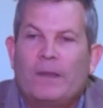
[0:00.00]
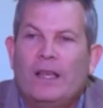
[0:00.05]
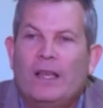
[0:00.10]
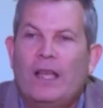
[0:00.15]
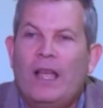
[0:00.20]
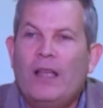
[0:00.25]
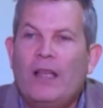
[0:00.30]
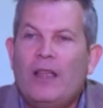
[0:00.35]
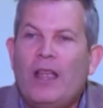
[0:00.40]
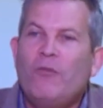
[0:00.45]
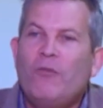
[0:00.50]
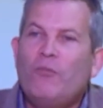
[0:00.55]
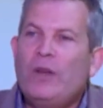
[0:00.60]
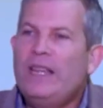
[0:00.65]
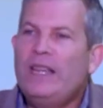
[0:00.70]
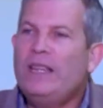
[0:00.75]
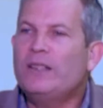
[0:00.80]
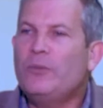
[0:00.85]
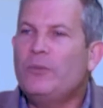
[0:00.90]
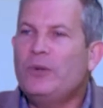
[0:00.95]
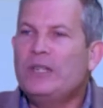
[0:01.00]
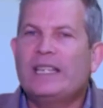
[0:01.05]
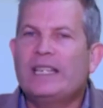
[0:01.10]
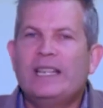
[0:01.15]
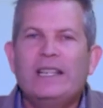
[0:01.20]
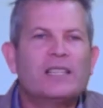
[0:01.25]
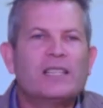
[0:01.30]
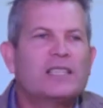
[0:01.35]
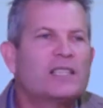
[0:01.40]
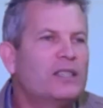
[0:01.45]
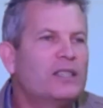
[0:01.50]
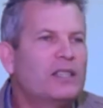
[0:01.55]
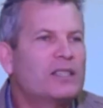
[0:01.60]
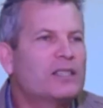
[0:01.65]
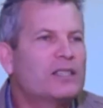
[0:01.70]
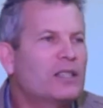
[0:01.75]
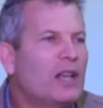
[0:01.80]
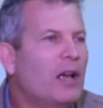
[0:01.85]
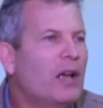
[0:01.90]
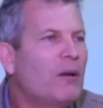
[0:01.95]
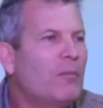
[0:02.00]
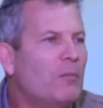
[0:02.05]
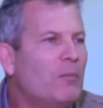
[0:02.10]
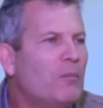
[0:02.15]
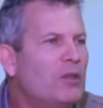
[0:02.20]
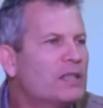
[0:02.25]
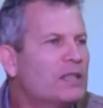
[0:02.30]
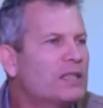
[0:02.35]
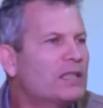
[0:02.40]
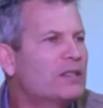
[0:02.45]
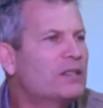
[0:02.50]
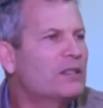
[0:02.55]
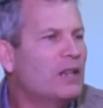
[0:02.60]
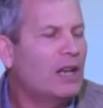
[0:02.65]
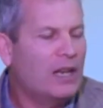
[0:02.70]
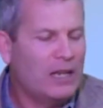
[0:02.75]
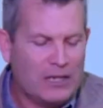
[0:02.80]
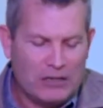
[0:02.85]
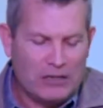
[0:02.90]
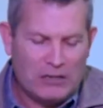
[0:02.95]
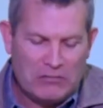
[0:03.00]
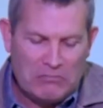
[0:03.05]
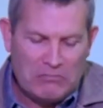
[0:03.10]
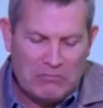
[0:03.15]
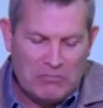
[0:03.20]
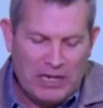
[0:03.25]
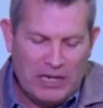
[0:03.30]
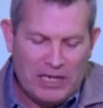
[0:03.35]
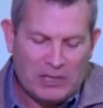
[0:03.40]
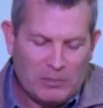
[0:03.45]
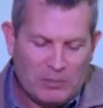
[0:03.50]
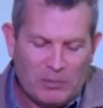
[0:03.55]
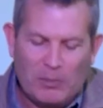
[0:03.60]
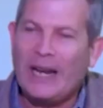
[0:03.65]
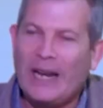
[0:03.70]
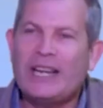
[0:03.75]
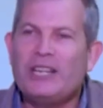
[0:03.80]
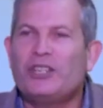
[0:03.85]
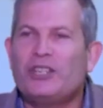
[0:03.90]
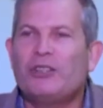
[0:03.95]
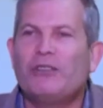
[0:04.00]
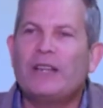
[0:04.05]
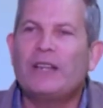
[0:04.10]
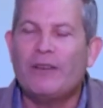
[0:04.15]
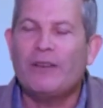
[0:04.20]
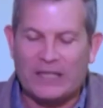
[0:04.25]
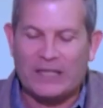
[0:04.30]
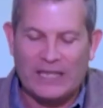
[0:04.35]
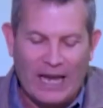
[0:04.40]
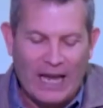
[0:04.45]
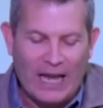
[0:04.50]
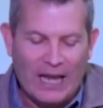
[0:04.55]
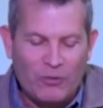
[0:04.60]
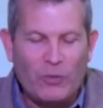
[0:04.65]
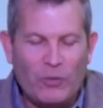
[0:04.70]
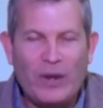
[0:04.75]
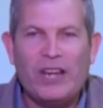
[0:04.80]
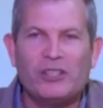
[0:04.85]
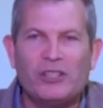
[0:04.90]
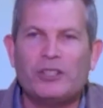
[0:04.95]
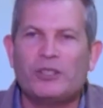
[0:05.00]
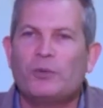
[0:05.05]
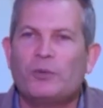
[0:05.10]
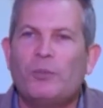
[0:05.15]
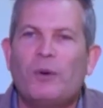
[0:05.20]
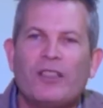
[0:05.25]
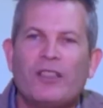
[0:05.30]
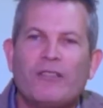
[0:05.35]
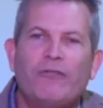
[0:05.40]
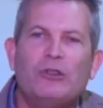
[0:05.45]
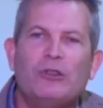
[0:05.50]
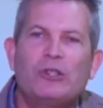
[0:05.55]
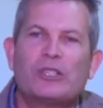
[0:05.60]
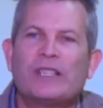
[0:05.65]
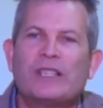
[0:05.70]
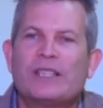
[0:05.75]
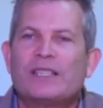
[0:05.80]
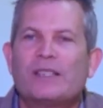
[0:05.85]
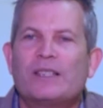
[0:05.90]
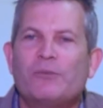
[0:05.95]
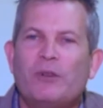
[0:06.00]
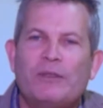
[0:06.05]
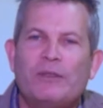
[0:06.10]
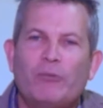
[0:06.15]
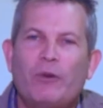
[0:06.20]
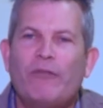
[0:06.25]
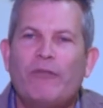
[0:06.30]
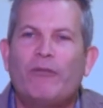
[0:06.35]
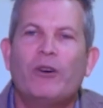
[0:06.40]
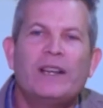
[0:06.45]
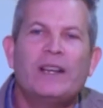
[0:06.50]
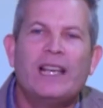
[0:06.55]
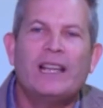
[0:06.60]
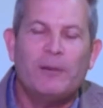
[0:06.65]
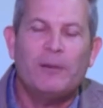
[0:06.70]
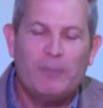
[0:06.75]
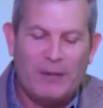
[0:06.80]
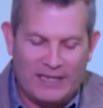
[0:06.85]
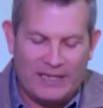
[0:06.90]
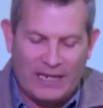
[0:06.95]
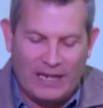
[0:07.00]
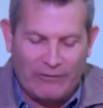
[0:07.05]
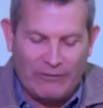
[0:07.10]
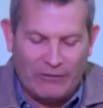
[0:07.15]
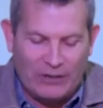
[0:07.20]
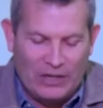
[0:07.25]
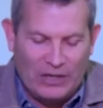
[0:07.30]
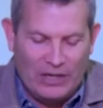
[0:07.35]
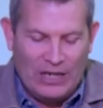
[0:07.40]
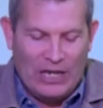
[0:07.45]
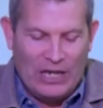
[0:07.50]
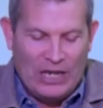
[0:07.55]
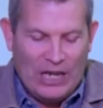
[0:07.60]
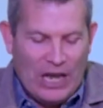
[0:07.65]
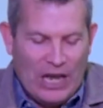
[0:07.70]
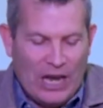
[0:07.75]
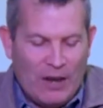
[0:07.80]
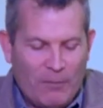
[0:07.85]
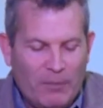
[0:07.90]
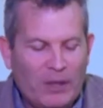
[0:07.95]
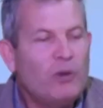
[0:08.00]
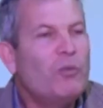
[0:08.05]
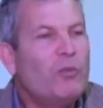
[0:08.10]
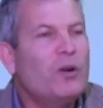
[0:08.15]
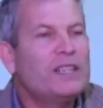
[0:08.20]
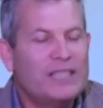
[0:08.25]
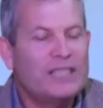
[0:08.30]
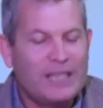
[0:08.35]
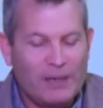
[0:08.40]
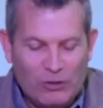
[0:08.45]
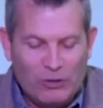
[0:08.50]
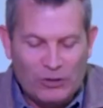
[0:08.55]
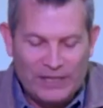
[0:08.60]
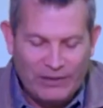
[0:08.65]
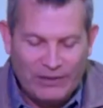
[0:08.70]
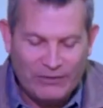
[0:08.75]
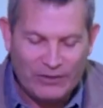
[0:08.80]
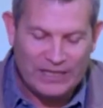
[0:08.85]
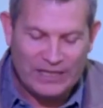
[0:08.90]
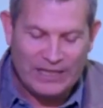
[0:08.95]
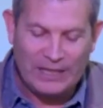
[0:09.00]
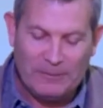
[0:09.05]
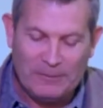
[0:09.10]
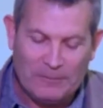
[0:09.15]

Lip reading: And we see this explanation of David's heart. It's one of the first things we find out about David. In 1 Samuel 17,